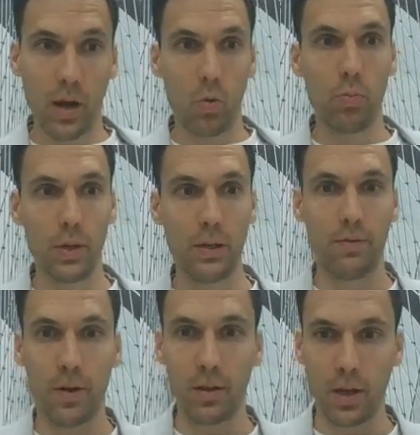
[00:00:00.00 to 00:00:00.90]
that would be
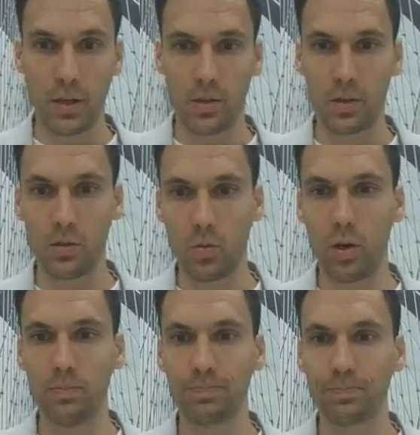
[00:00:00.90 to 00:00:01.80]
fantastic as
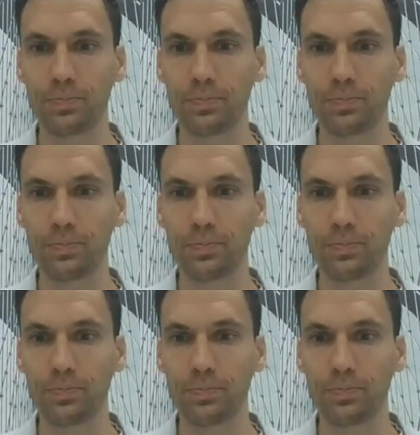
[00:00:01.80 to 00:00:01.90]
well.